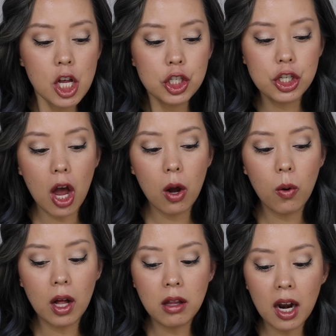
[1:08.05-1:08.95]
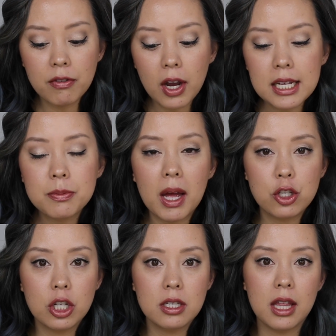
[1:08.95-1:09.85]
So a lot of you guys
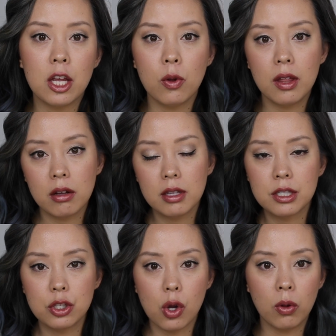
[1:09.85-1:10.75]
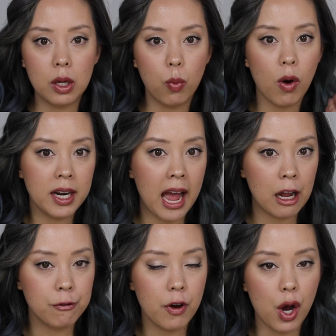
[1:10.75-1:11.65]
mentioned that you either listen to only one
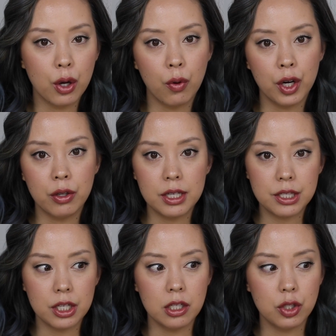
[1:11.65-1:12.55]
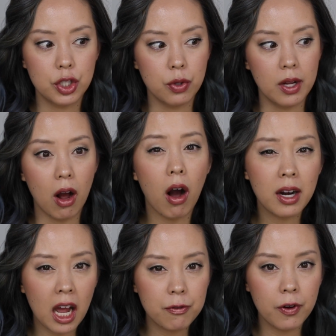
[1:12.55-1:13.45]
headphone or you listen to it on
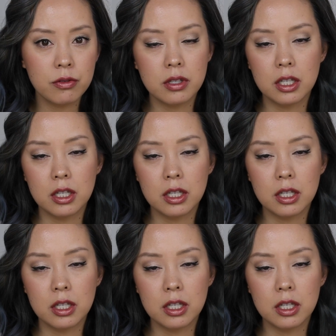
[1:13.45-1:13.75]
headphones,